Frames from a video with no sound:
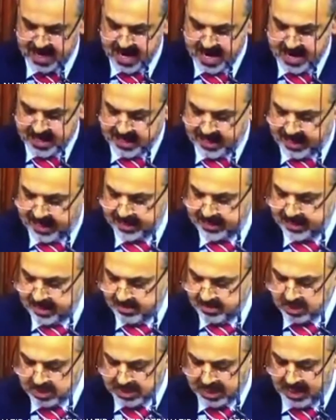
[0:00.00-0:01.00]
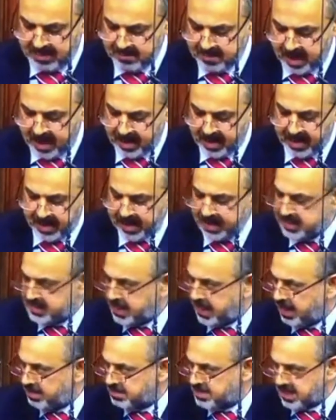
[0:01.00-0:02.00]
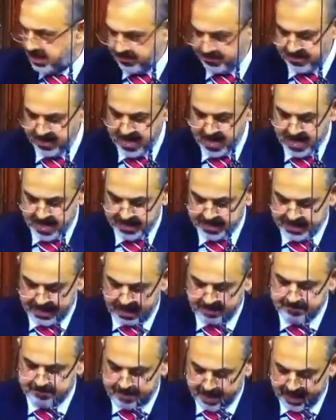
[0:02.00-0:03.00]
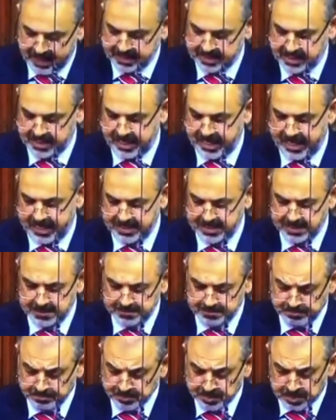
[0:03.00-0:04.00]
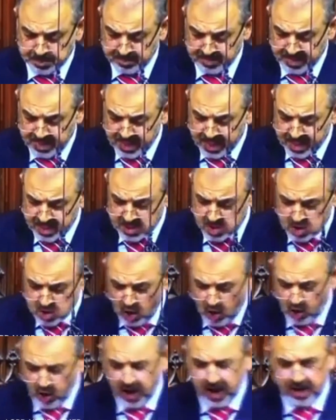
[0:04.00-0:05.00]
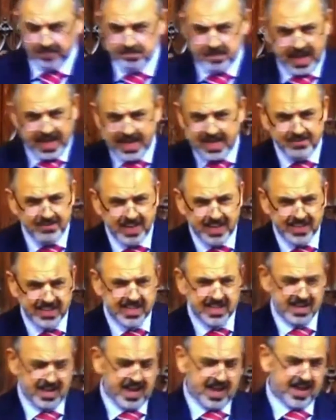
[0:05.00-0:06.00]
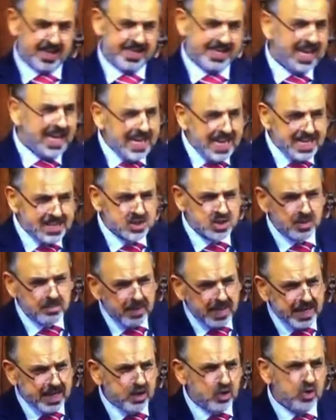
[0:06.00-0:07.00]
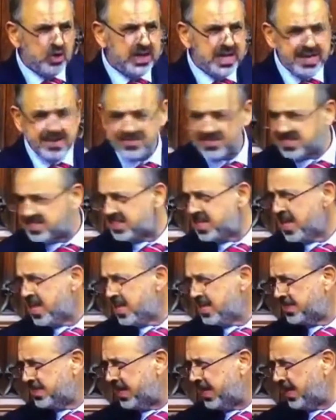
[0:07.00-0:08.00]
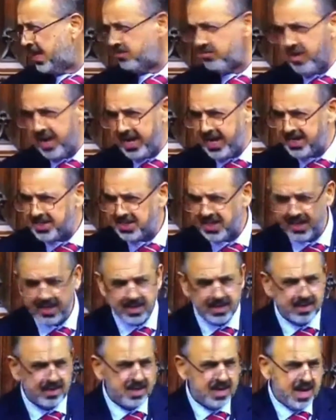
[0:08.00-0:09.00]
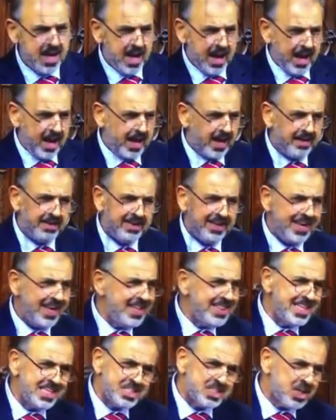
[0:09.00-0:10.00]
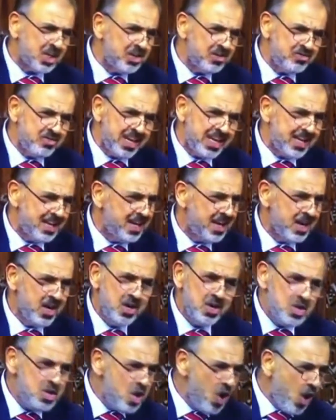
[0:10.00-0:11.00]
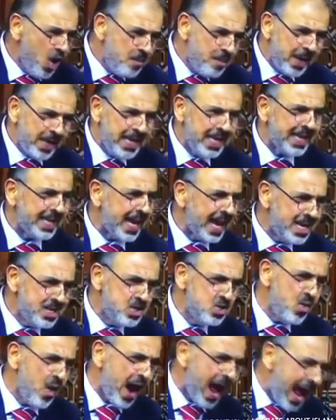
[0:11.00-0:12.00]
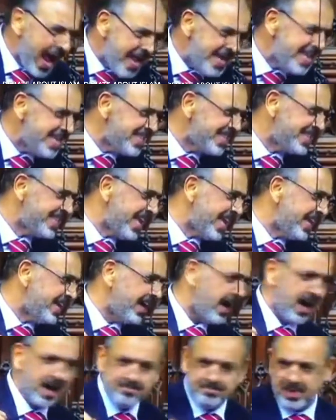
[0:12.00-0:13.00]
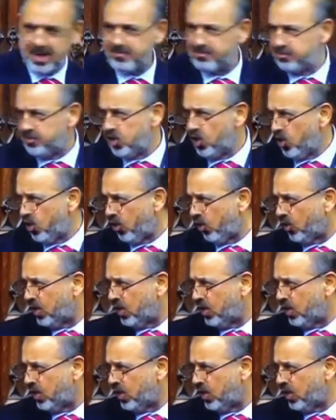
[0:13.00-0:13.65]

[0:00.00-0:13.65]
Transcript: uh, the Muslim uh, in terms of the birth rate. So um, even uh, killing somebody who leaves their religion, uh, in this country, nobody can do anything above law.